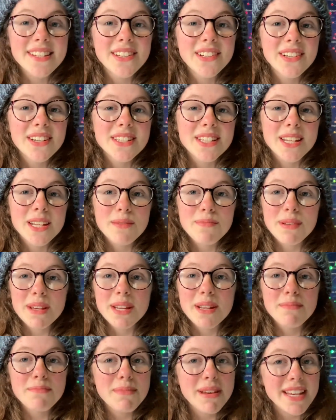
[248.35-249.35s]
year is going to be
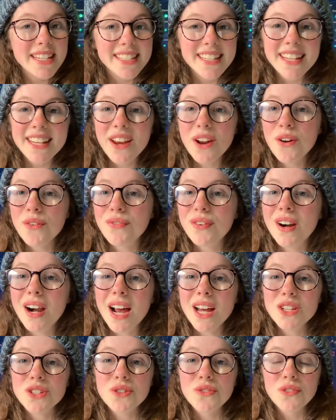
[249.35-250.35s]
an amazing year for
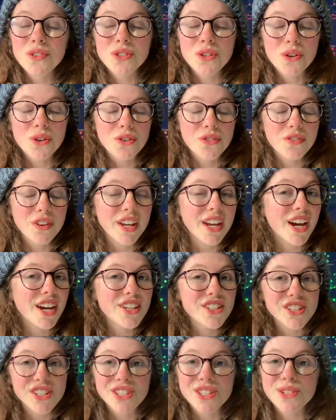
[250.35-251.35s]
astrophotography, I
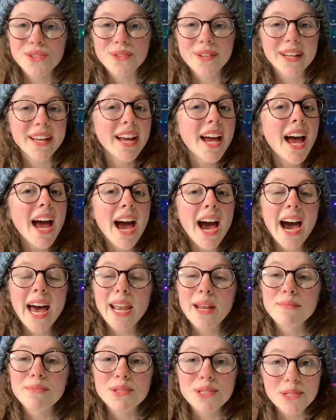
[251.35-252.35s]
just know it,
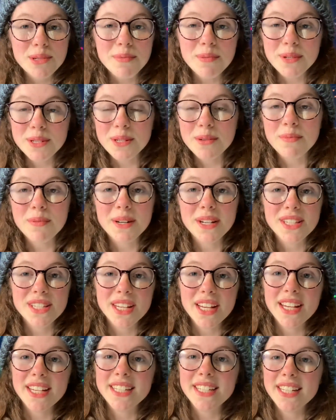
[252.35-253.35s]
and I'm super, super
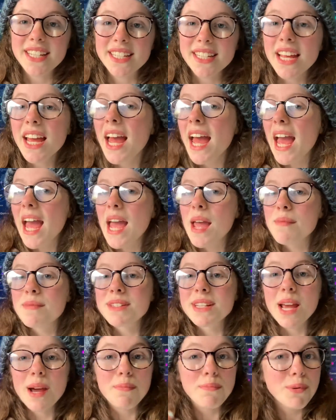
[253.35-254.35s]
excited um,
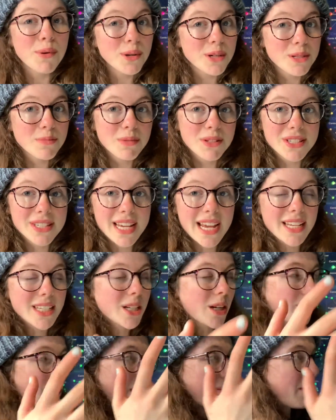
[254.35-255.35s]
to get a portable
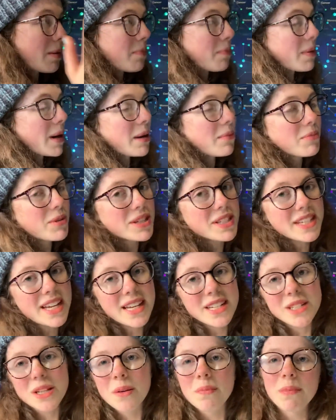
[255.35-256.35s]
setup and my primary
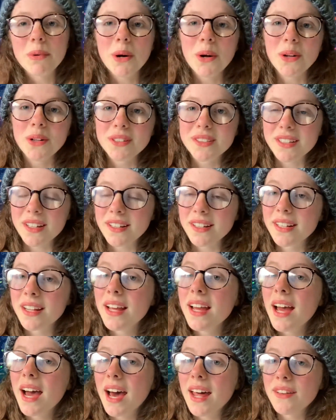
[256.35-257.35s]
setup all done
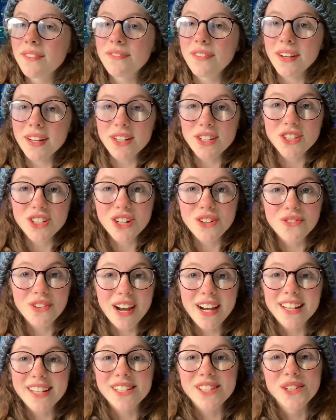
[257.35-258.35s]
and finished and
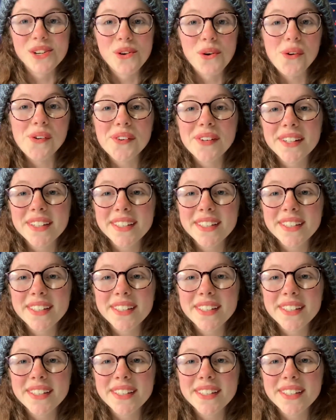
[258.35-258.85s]
ready to go.